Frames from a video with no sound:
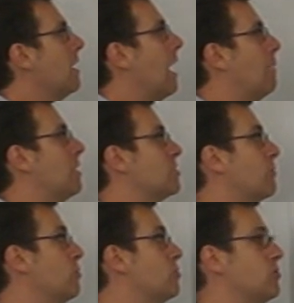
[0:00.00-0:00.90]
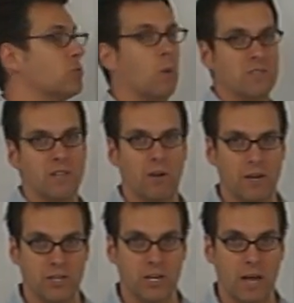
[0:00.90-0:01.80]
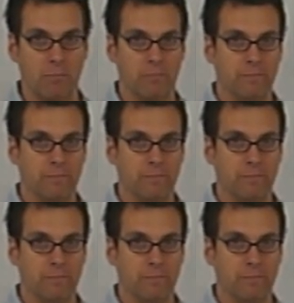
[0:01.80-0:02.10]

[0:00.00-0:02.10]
How much fruit juice was there in each cup?